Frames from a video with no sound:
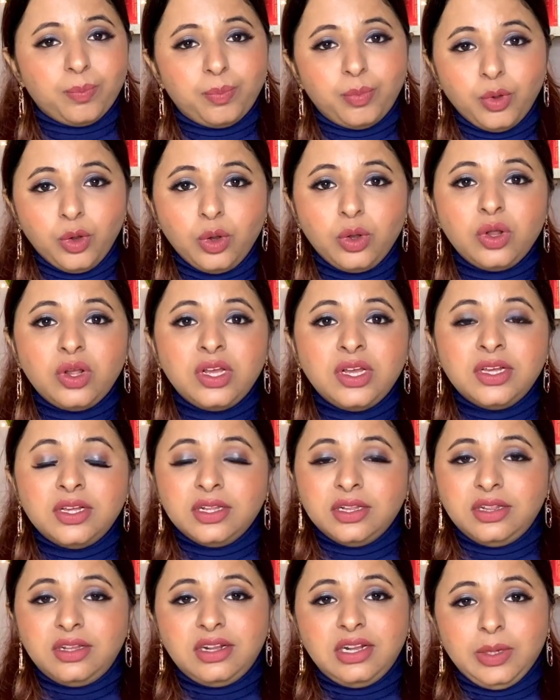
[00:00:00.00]
pull
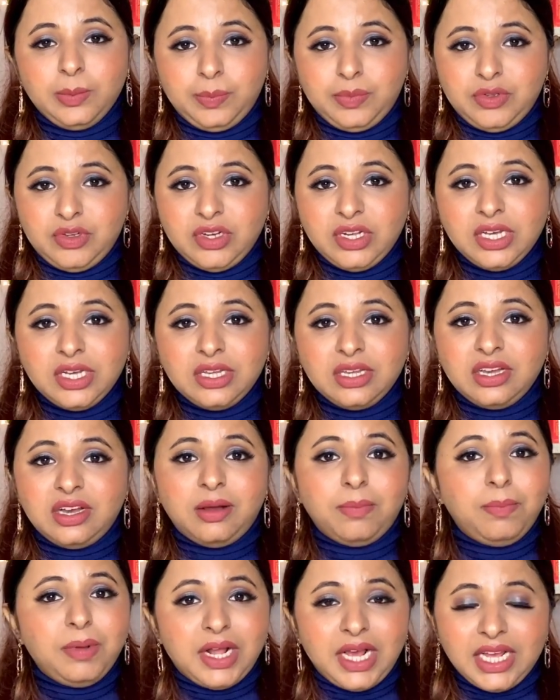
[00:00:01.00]
the lipstick.
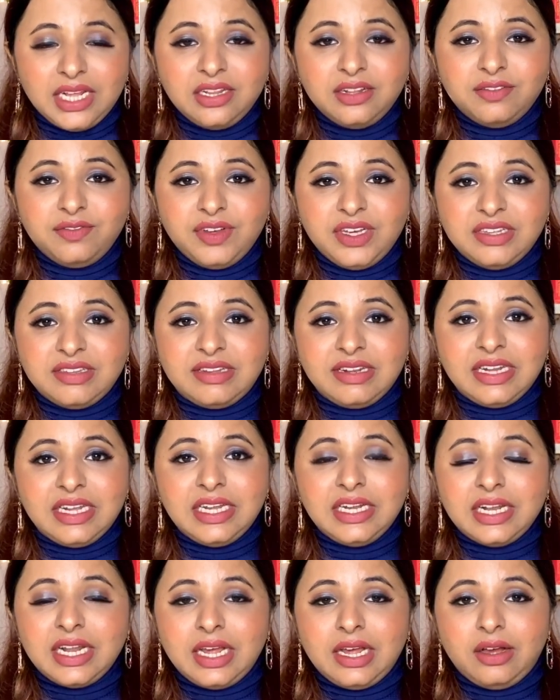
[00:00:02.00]
Apply the
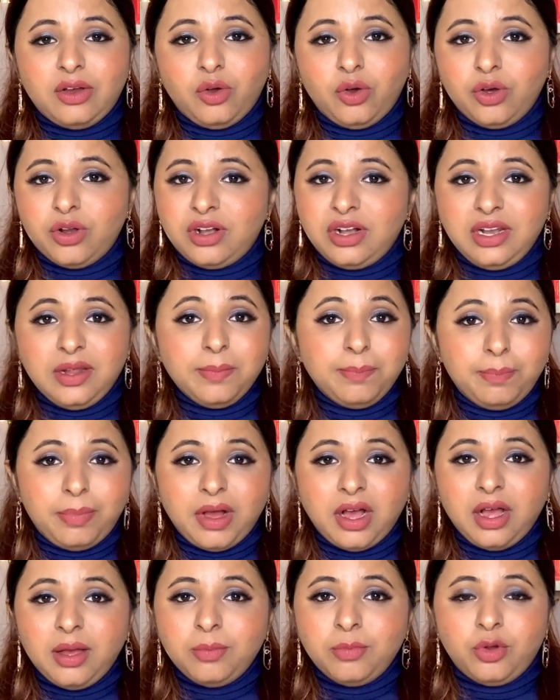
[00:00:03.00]
Vaseline or lip
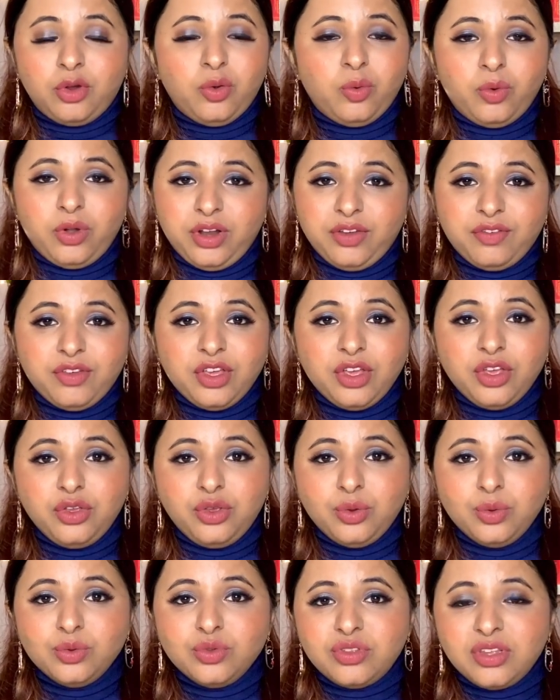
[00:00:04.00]
balm or whatever you're
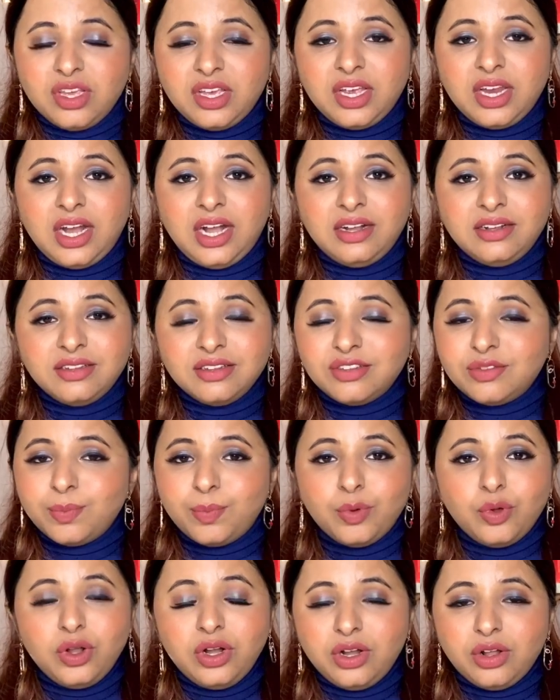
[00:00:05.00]
using and just
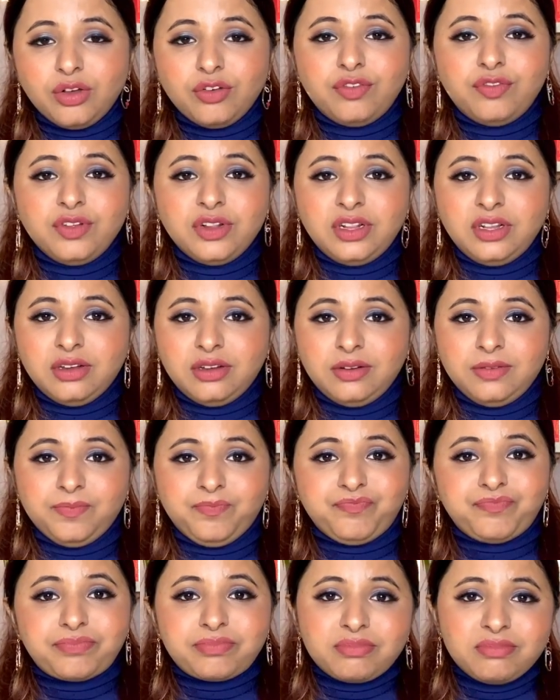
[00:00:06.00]
pull it off with the,
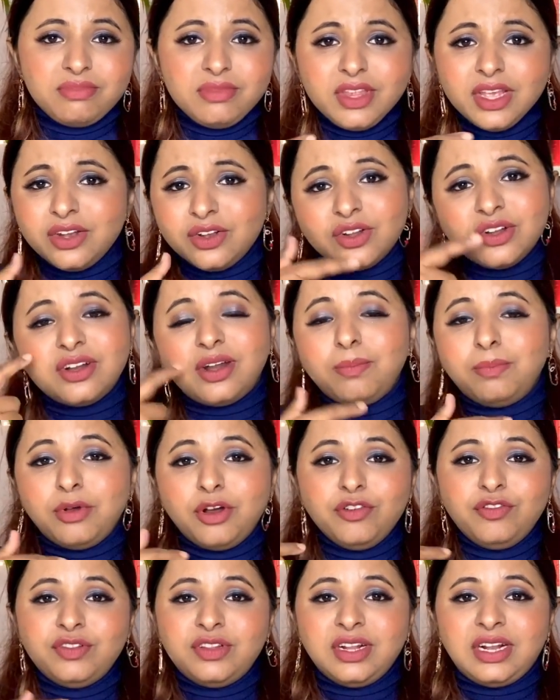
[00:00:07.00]
you know, rub
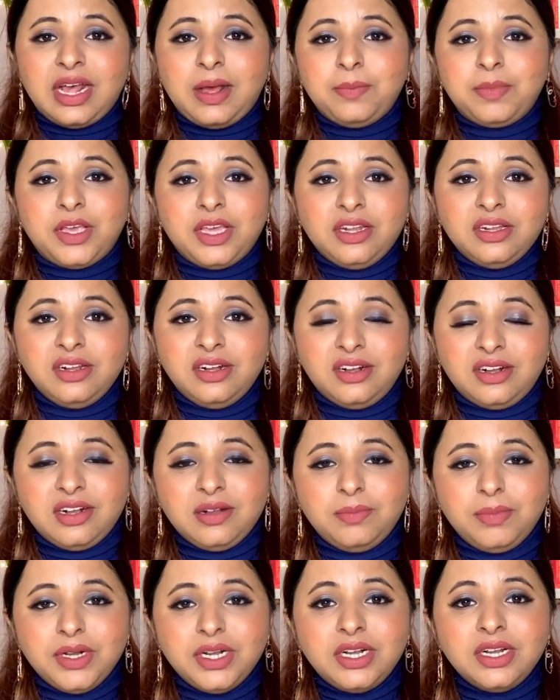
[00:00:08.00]
off the napkin a
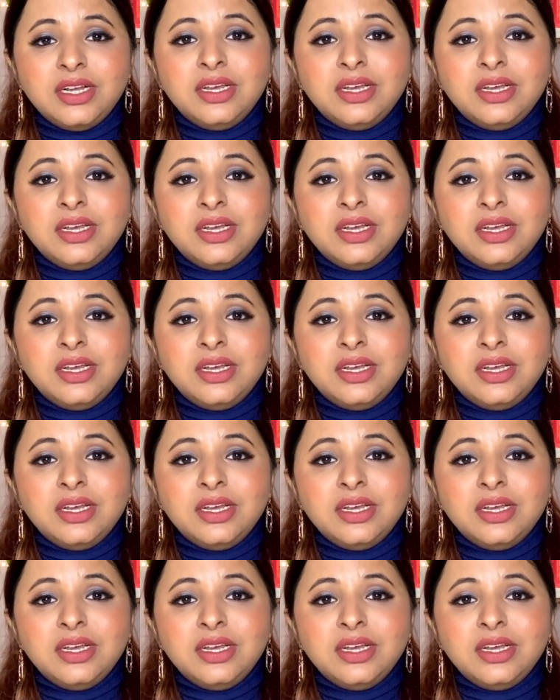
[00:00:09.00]
little bit.